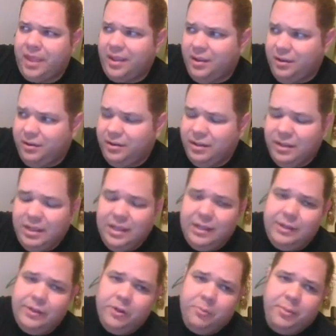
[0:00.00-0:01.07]
And
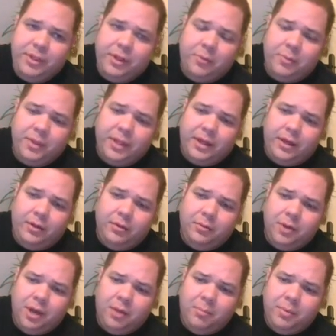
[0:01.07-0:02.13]
you'll be helping
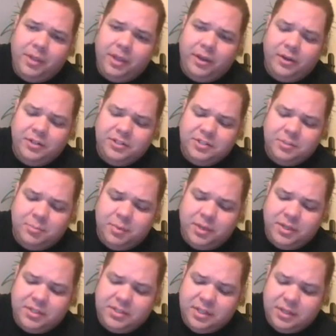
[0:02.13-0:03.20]
out beginners is the
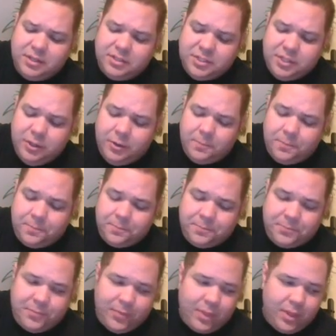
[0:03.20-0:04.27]
biggest thing. So,
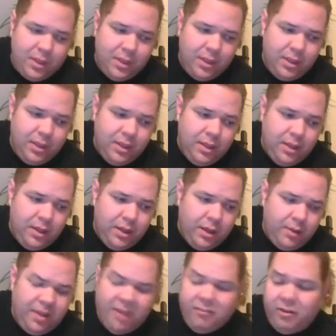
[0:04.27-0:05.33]

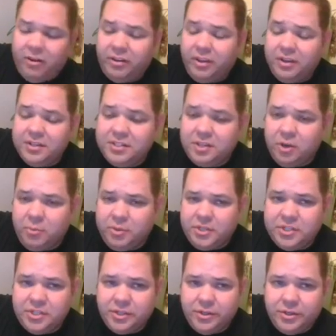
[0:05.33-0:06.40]
if you haven't already done so,
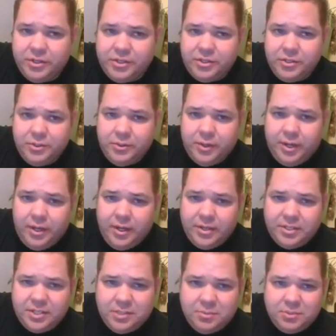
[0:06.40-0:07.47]
be sure
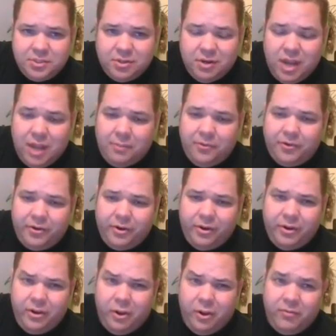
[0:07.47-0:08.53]
to subscribe and turn
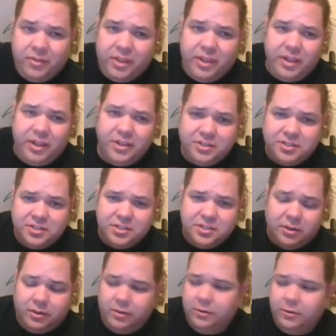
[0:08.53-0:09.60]
on notifications
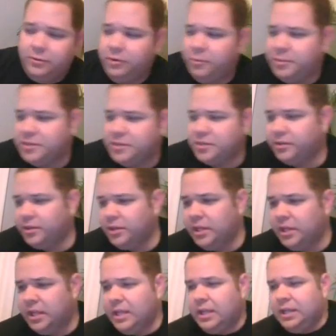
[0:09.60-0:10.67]
on YouTube. Be sure
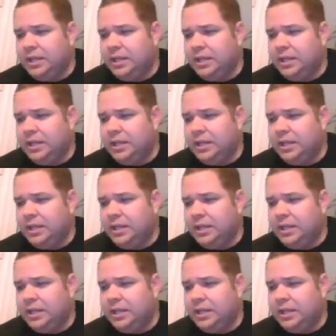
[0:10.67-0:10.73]
to